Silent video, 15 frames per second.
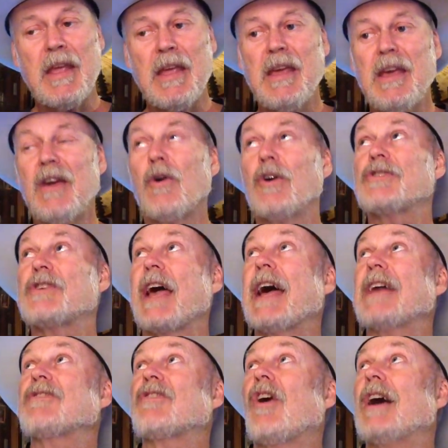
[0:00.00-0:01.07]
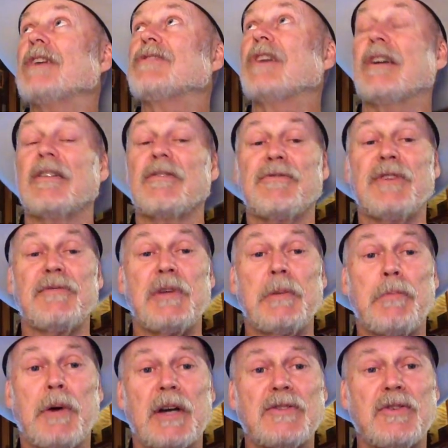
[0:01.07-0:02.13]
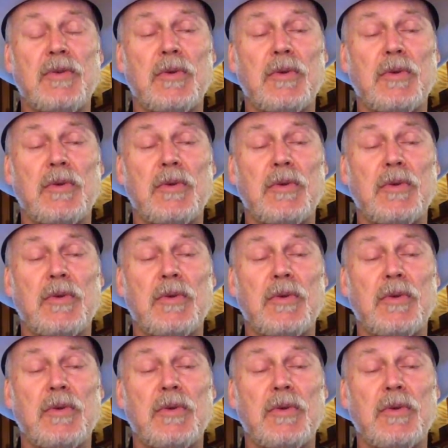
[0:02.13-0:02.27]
of course the hats cost 150 bucks